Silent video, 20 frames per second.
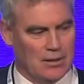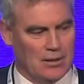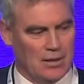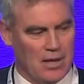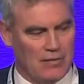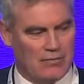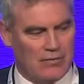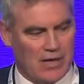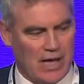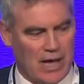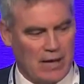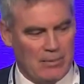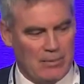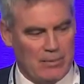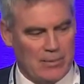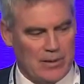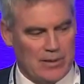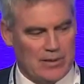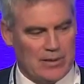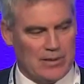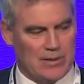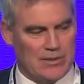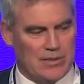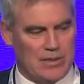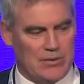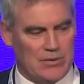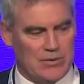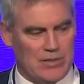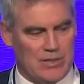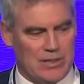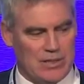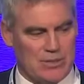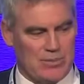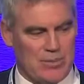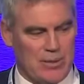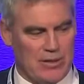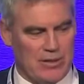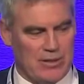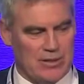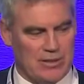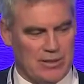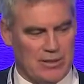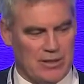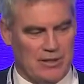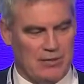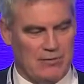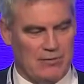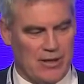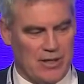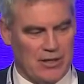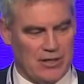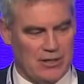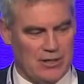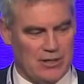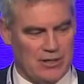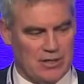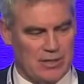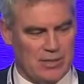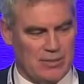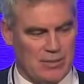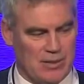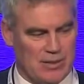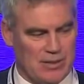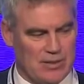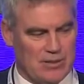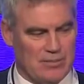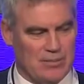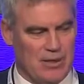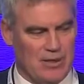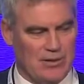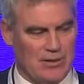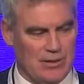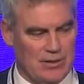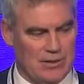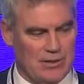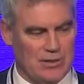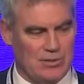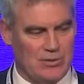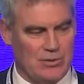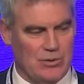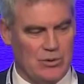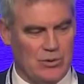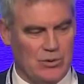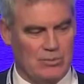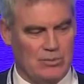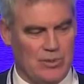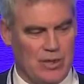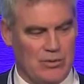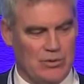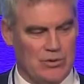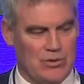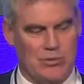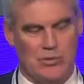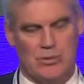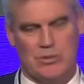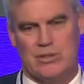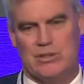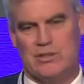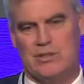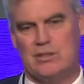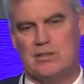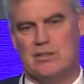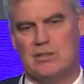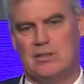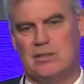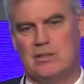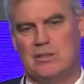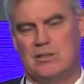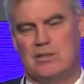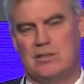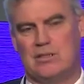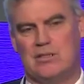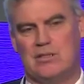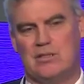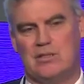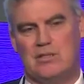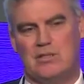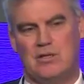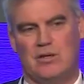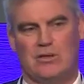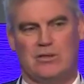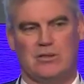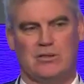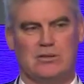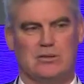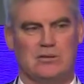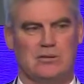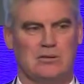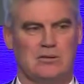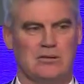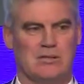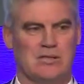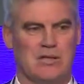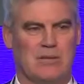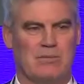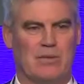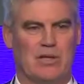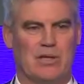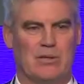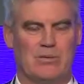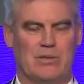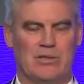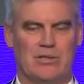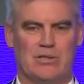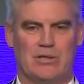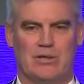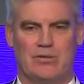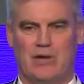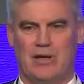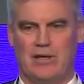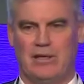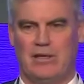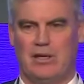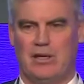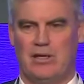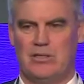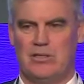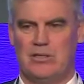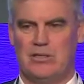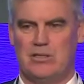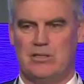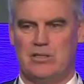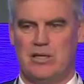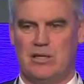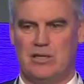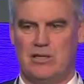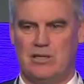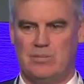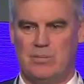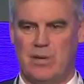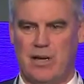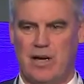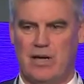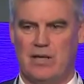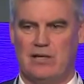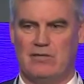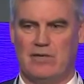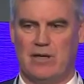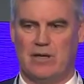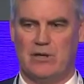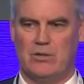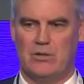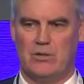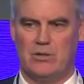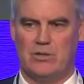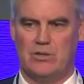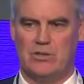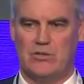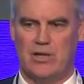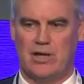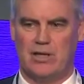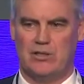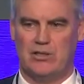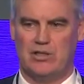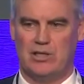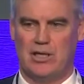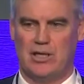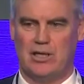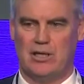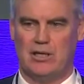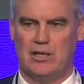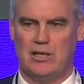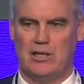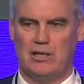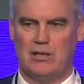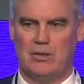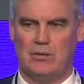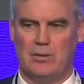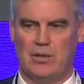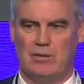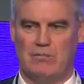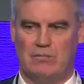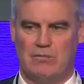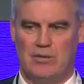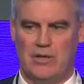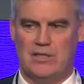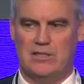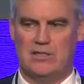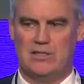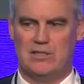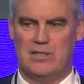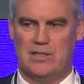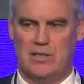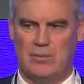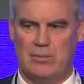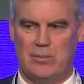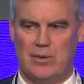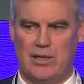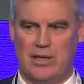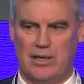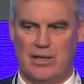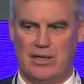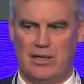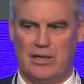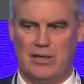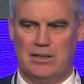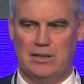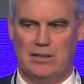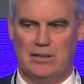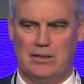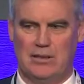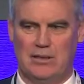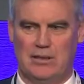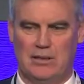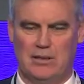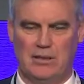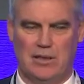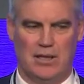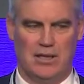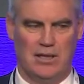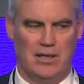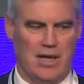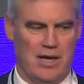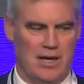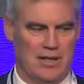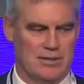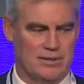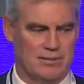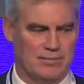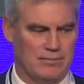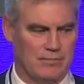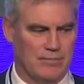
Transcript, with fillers: Have the capability, skills, and experience in innovation disciplines and methods supported by resources. This is not something we're doing around the edges. It is part of our core strategy. We invest deliberately in that.